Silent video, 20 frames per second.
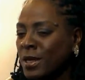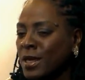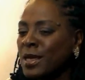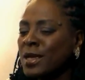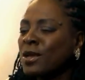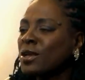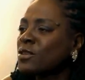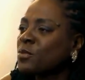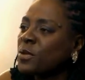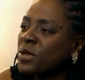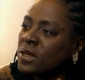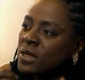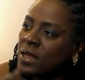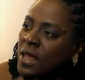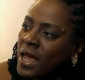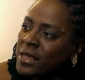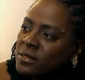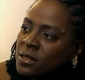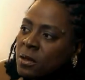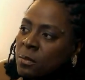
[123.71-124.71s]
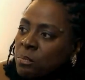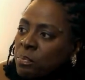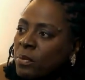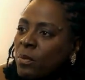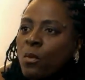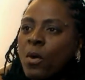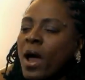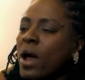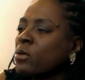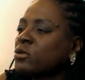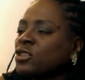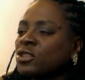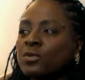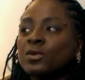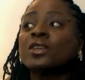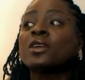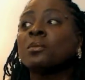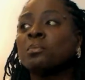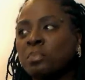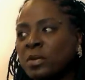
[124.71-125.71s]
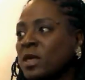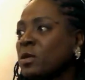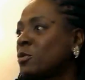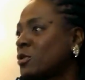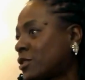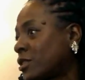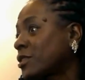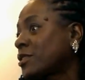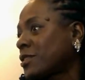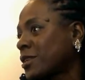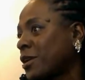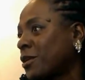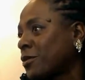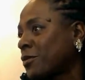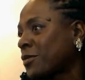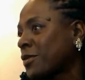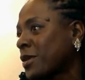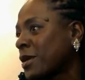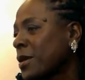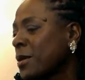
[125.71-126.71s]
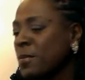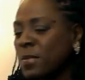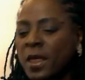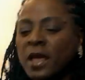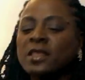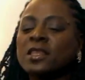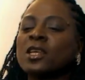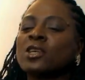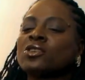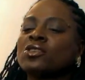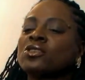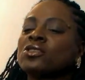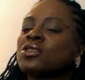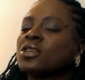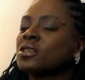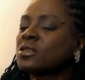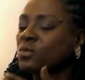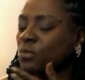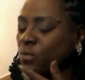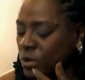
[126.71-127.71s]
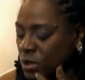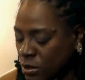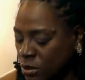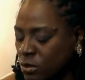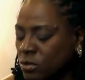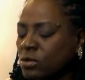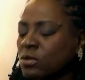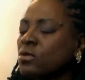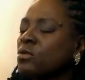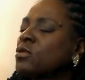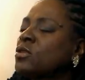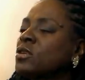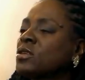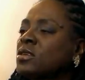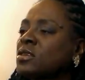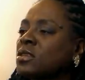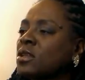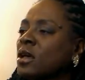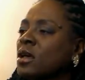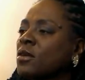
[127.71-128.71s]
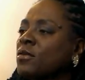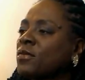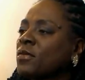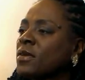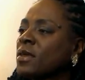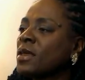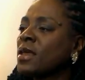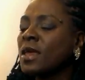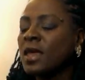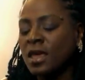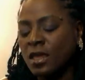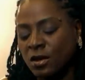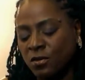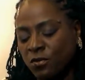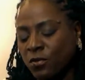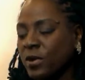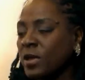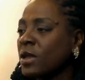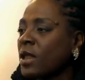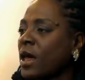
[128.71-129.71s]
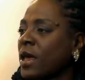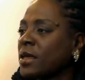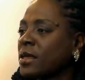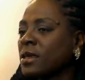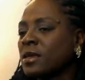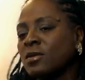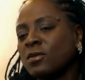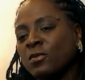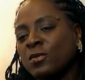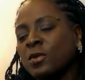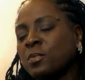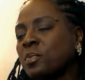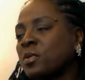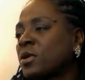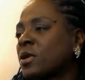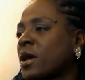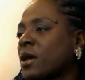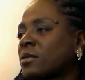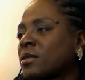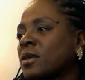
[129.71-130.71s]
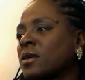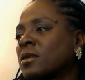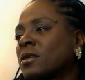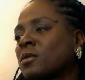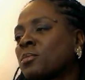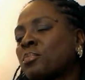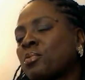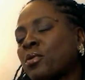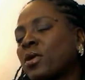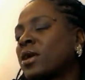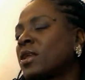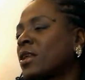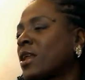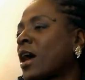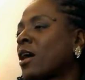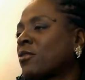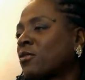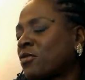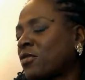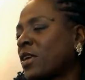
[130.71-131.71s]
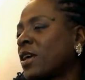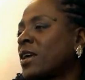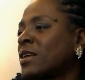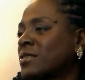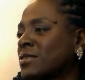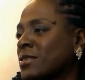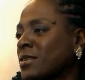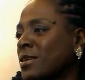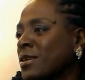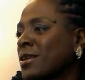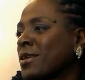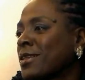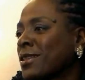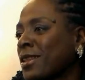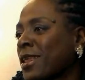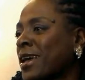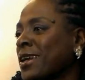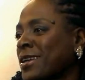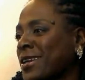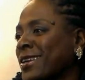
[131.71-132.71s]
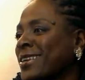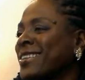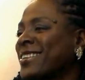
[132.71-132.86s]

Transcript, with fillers: Because we're not, why should we compete with yourself? I think she just, we do good stuff. If we like it, we put it out there and pray that our fans like it.